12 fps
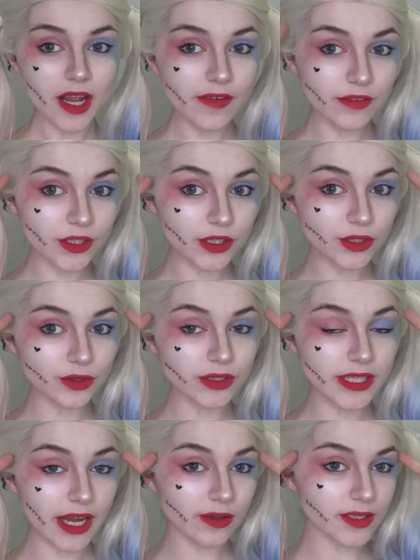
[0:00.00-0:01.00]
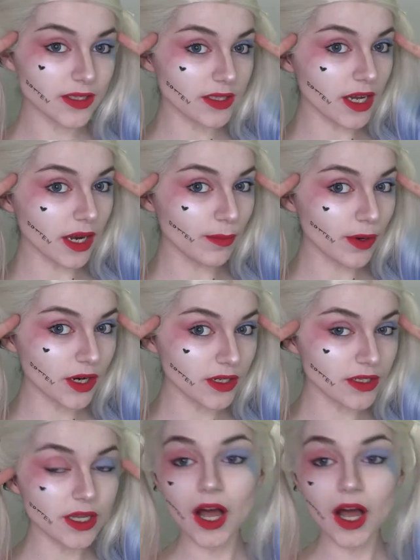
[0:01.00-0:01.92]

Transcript: I've glued down the sideburns,